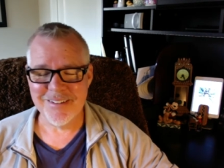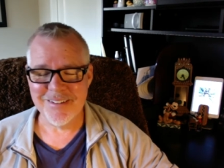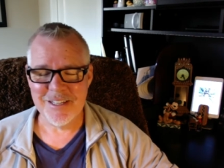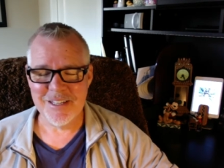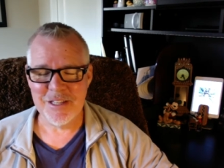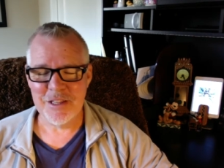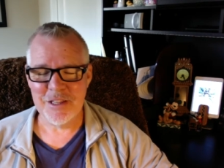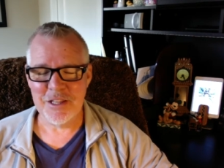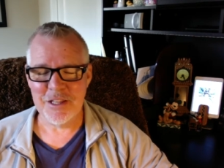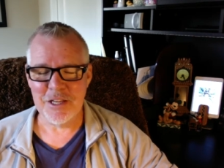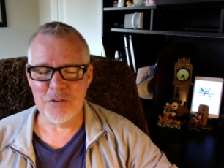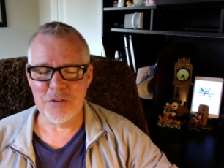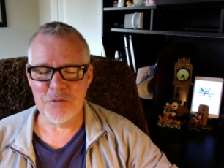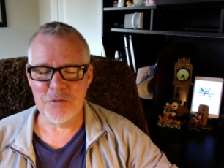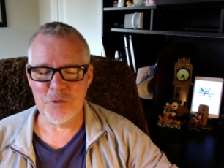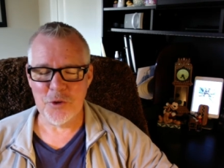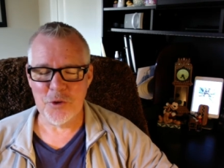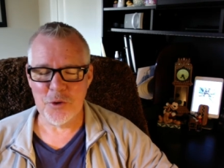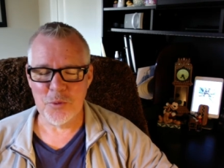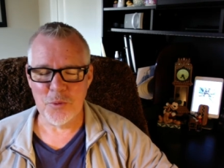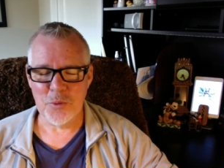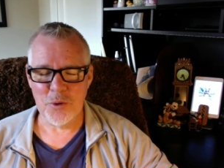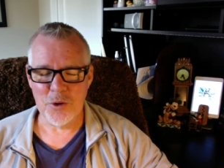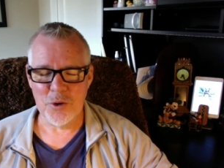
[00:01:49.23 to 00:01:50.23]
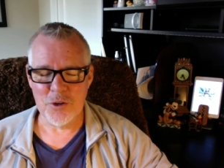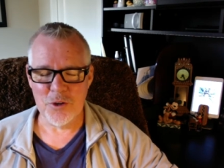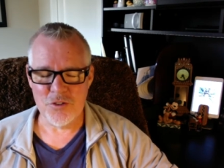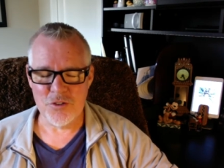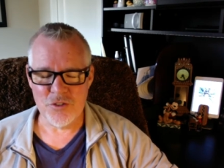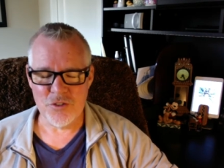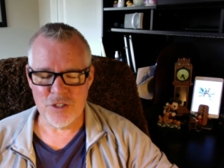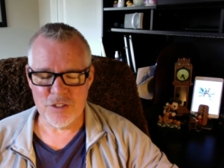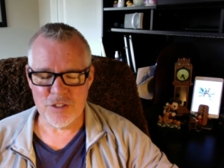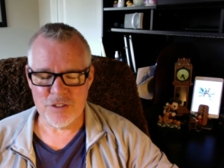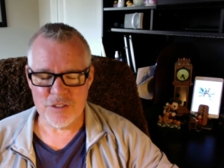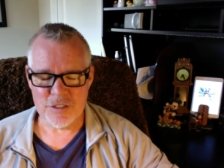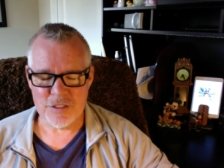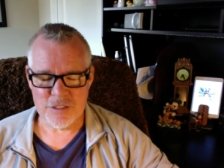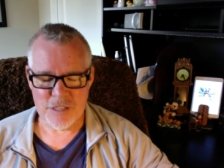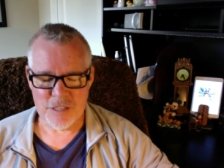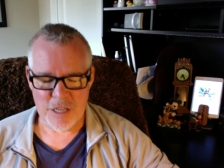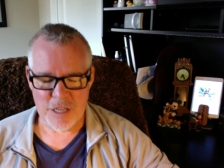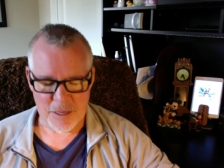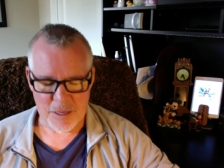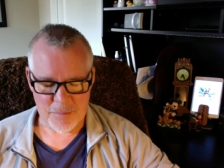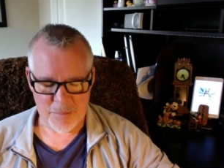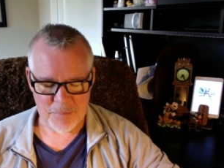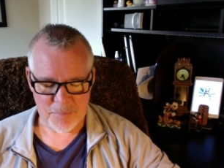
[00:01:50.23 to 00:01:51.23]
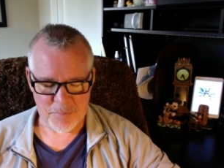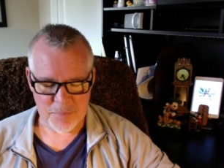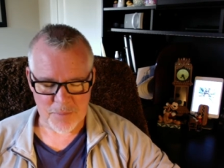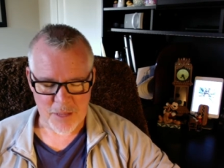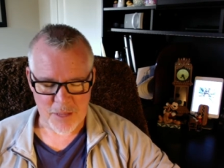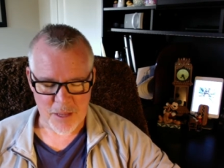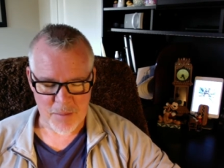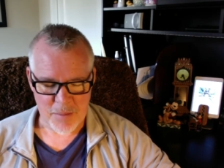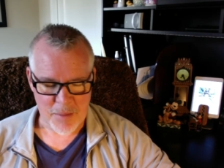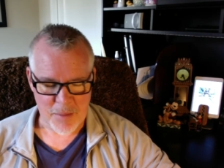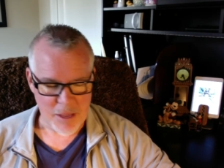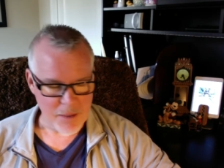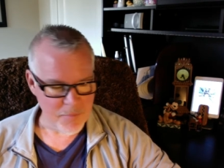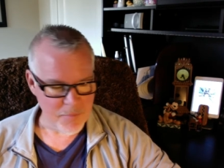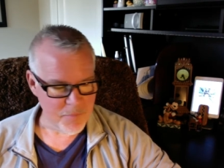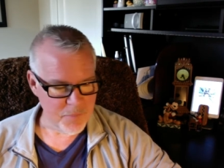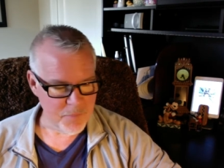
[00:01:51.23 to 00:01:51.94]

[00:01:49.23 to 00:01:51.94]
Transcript: Thank you for your word. In Jesus' name, amen.